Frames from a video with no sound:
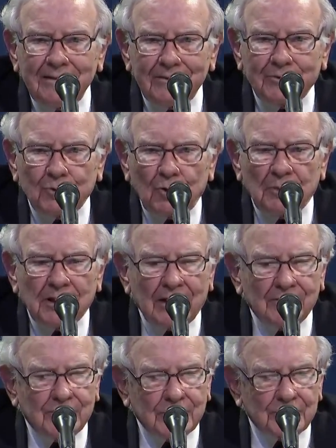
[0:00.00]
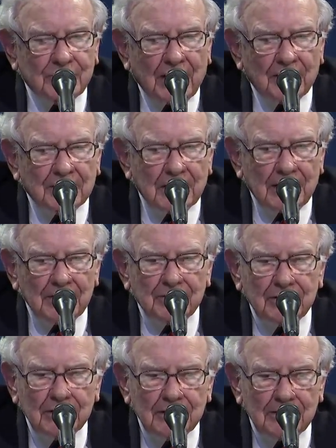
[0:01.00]
assume again for this
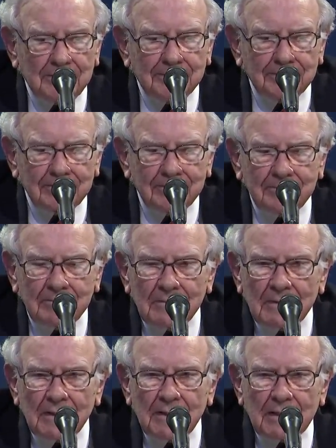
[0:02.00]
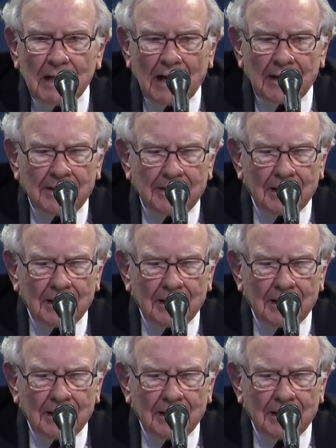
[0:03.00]
calculation that there's